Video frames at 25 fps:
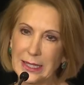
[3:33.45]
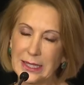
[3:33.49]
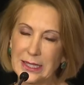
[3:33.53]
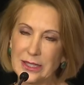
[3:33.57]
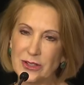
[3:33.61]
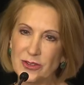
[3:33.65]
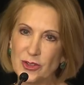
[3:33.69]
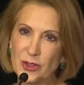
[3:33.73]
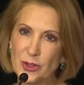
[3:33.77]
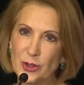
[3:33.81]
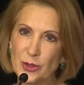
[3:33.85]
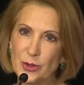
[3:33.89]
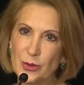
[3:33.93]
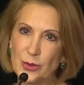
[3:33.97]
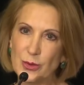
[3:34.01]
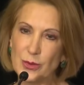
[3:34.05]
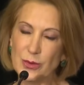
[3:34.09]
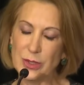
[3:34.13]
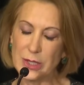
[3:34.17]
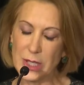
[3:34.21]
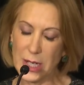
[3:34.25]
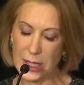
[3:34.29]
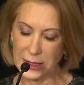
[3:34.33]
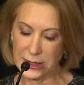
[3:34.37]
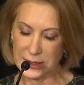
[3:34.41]
into
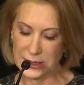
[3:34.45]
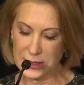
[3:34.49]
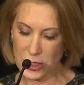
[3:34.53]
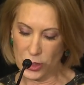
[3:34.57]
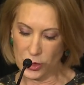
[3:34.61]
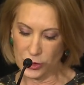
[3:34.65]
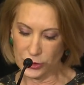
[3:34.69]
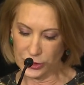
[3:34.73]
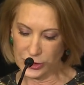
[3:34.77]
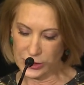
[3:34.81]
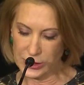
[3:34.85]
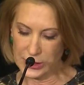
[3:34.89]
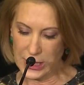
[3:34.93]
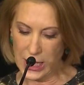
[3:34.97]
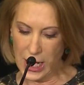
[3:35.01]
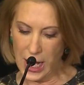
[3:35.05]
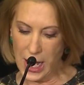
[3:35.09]
young adulthood,